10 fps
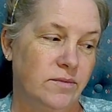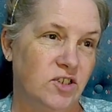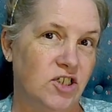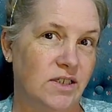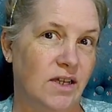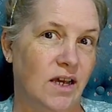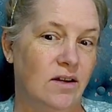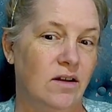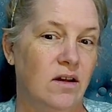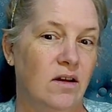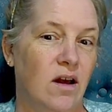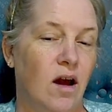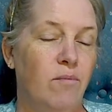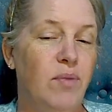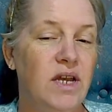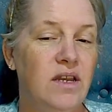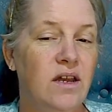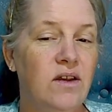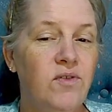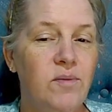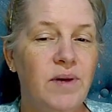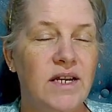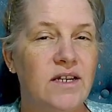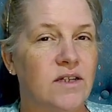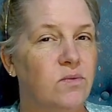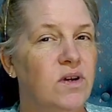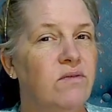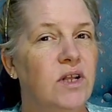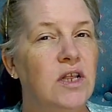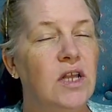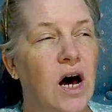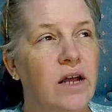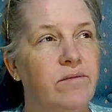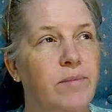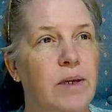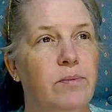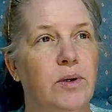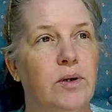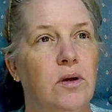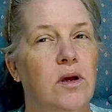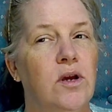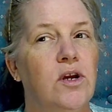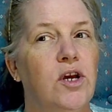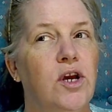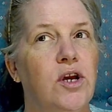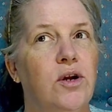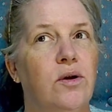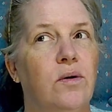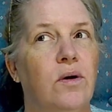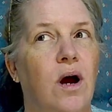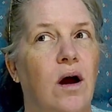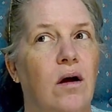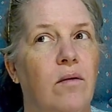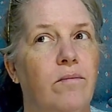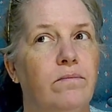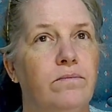Just saying. But not everybody does. We have a lot of people who, um,